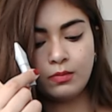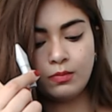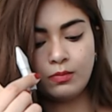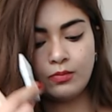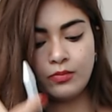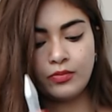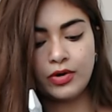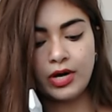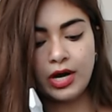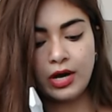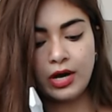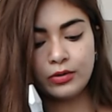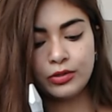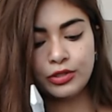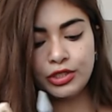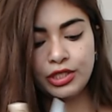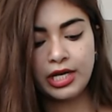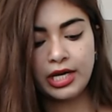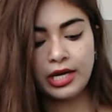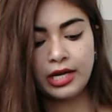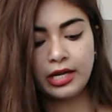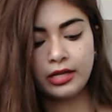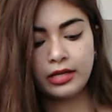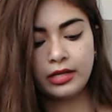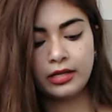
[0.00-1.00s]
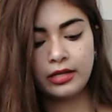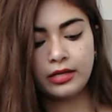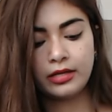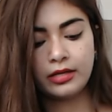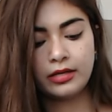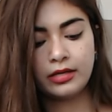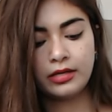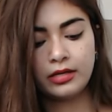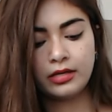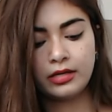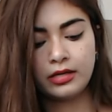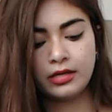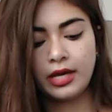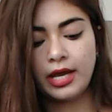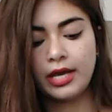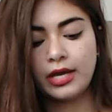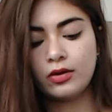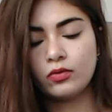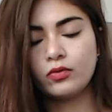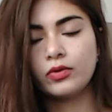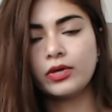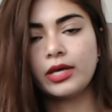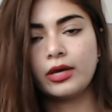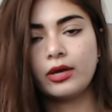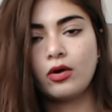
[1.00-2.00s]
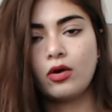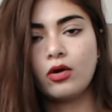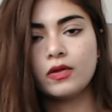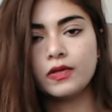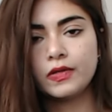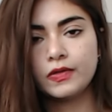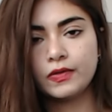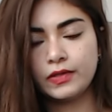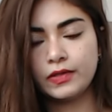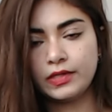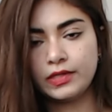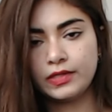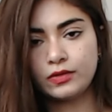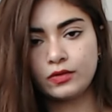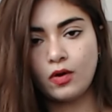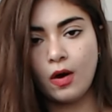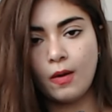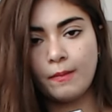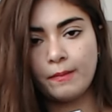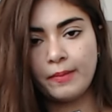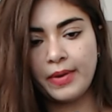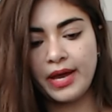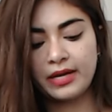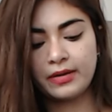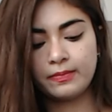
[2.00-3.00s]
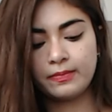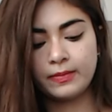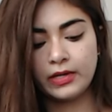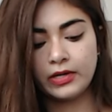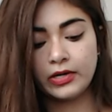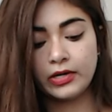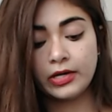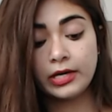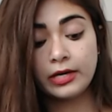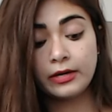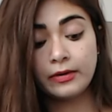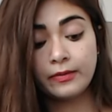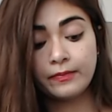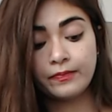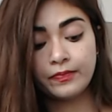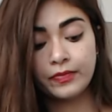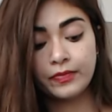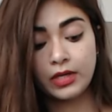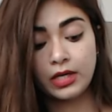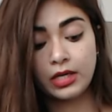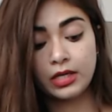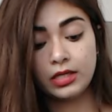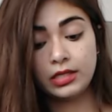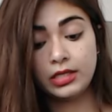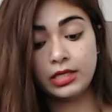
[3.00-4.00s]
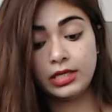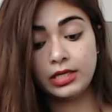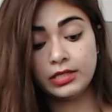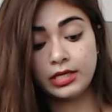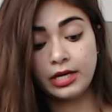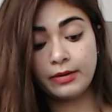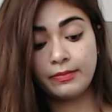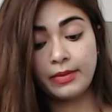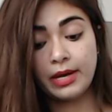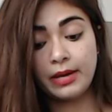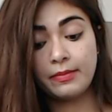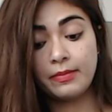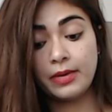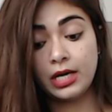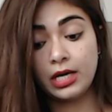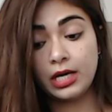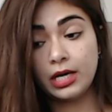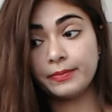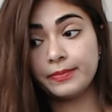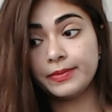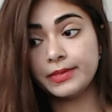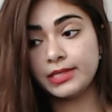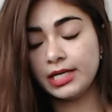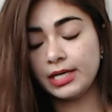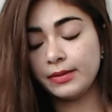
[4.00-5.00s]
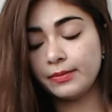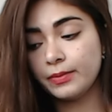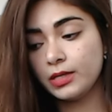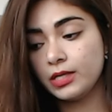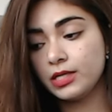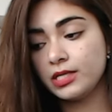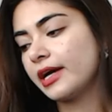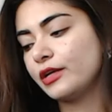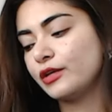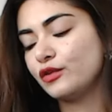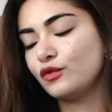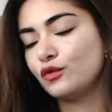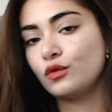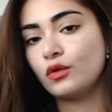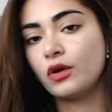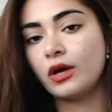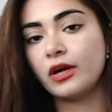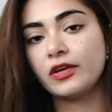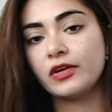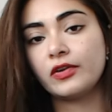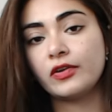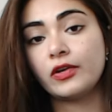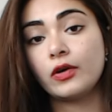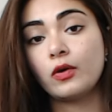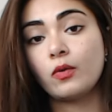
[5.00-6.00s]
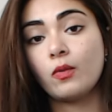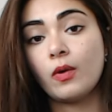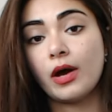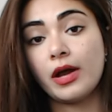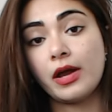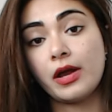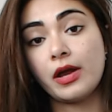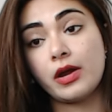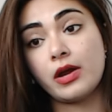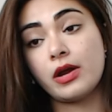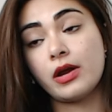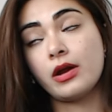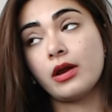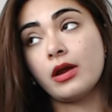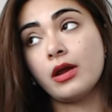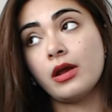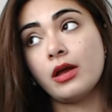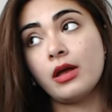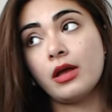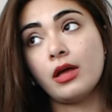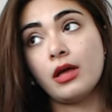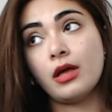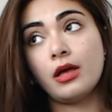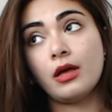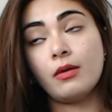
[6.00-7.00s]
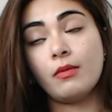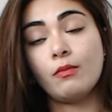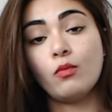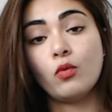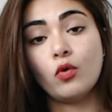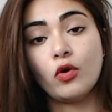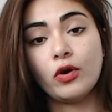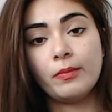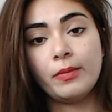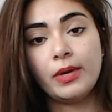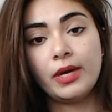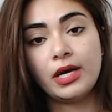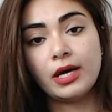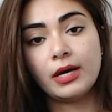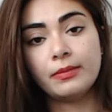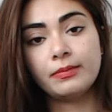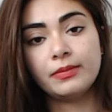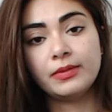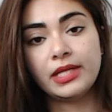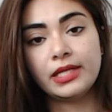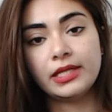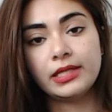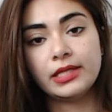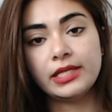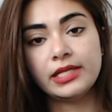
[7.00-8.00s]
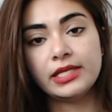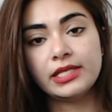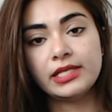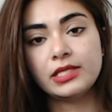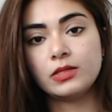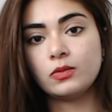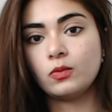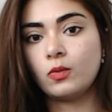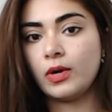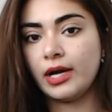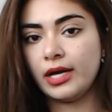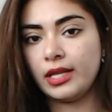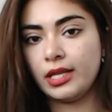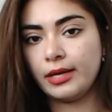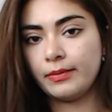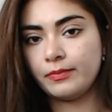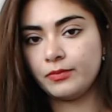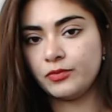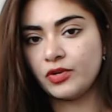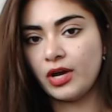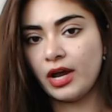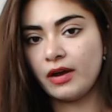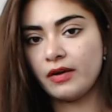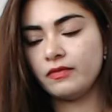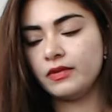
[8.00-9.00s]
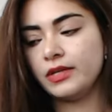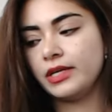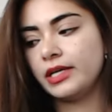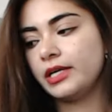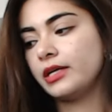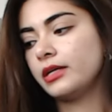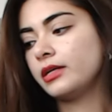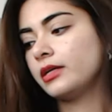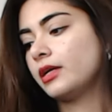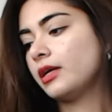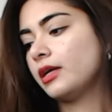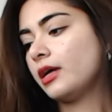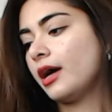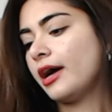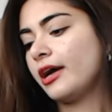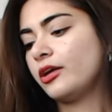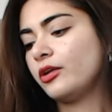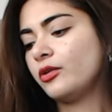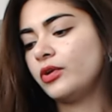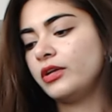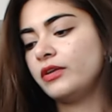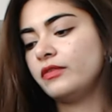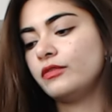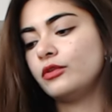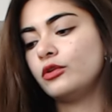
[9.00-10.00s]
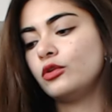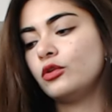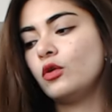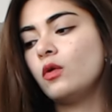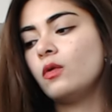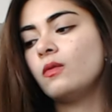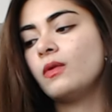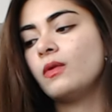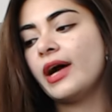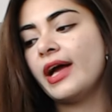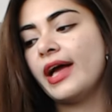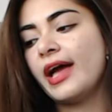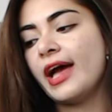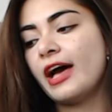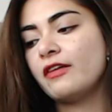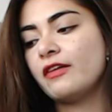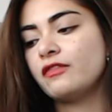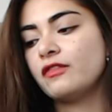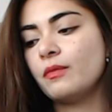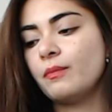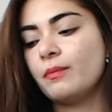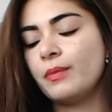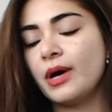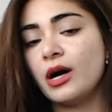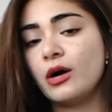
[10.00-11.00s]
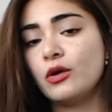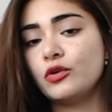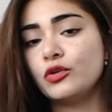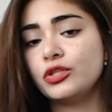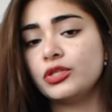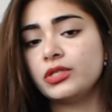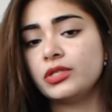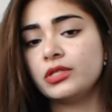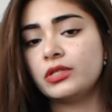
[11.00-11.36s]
brow gel, and okay, also this compact mirror. These are my makeup staples. I do not require more makeup than this while I'm traveling. I don't even know why I have a pouch.